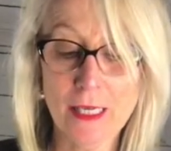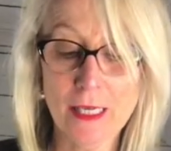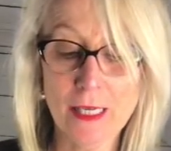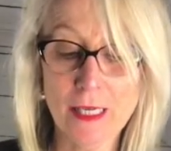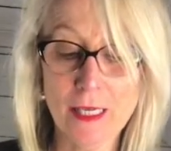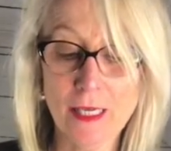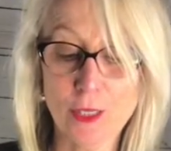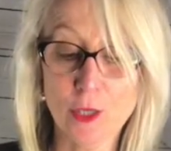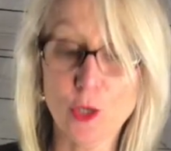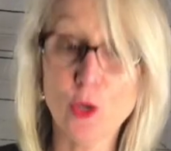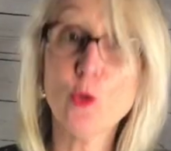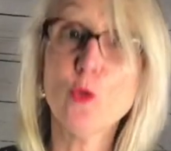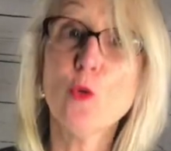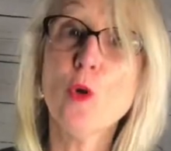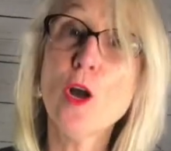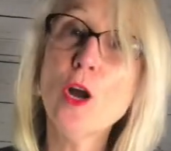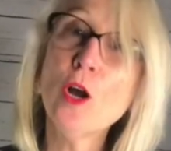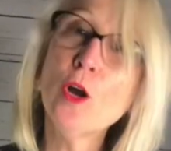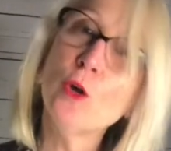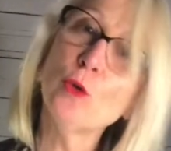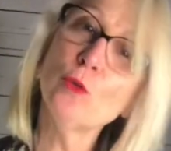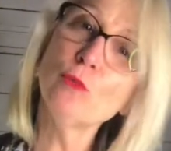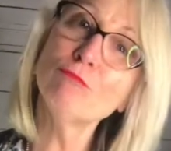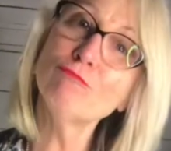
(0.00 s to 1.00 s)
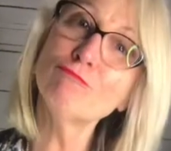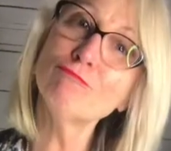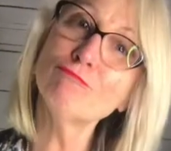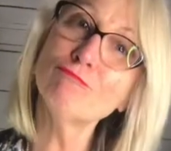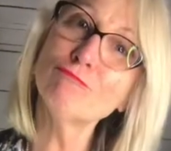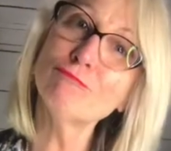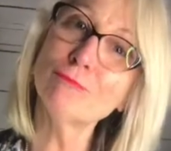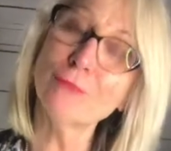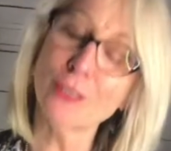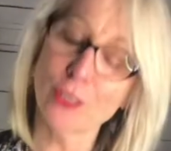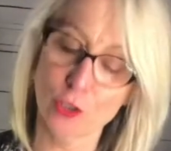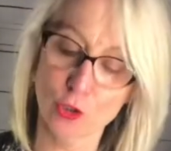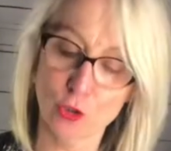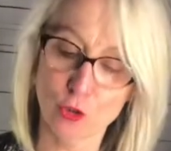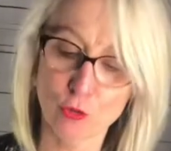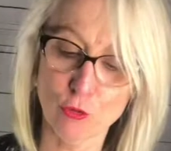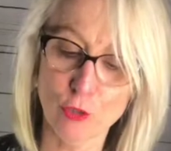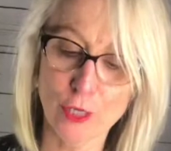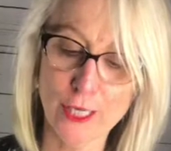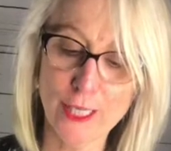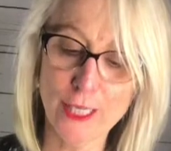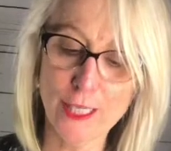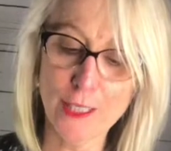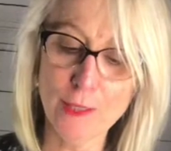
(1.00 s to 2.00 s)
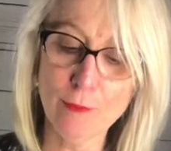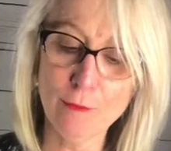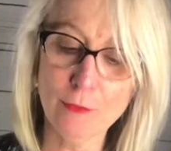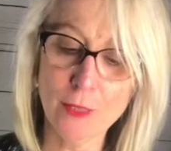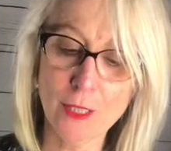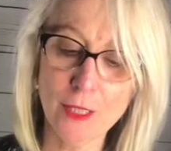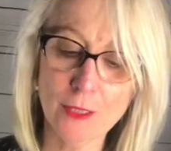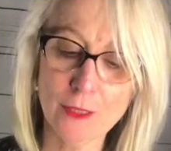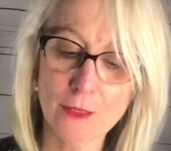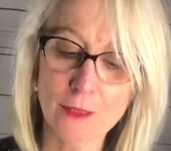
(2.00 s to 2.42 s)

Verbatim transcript: uh, grow, dream,